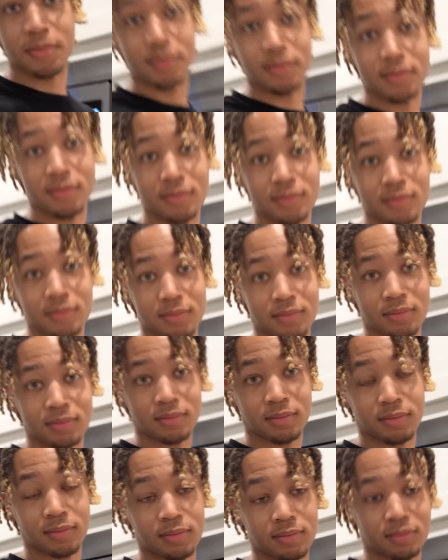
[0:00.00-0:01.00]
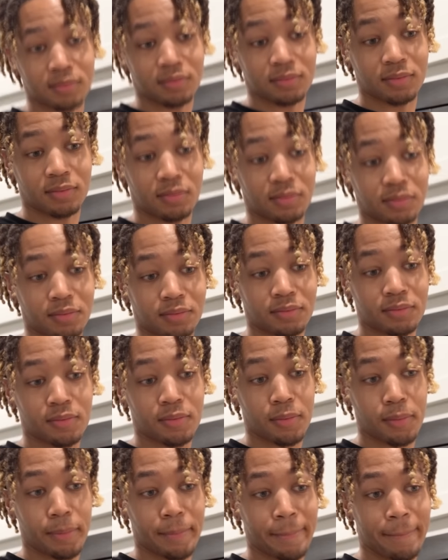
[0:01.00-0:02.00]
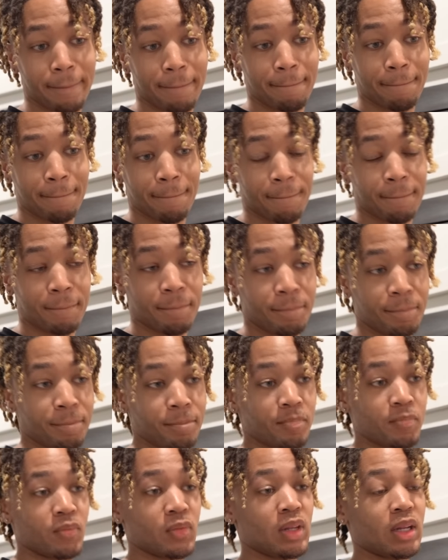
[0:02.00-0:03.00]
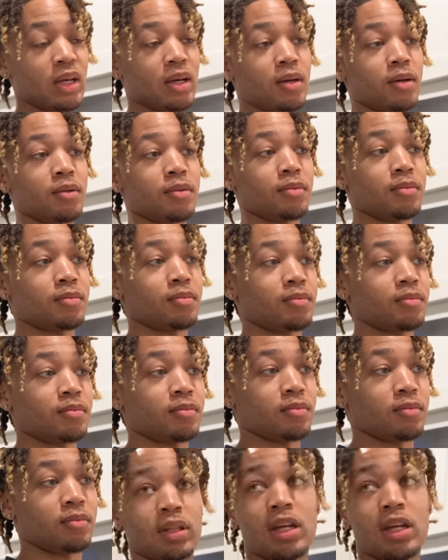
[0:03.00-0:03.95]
Okay, well we gonna text him and tell him we smell gas so he can be aware.